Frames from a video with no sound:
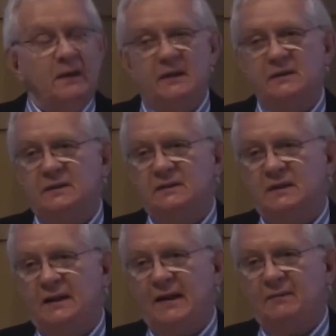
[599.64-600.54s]
is to
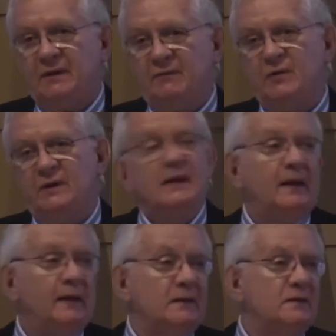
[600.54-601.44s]
see how different it
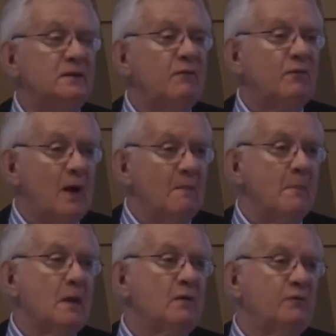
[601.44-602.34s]
is
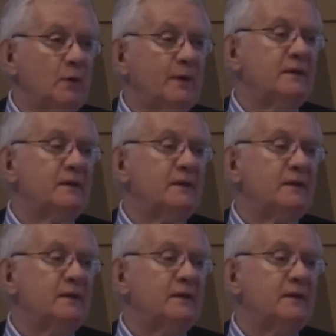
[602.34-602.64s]
from, for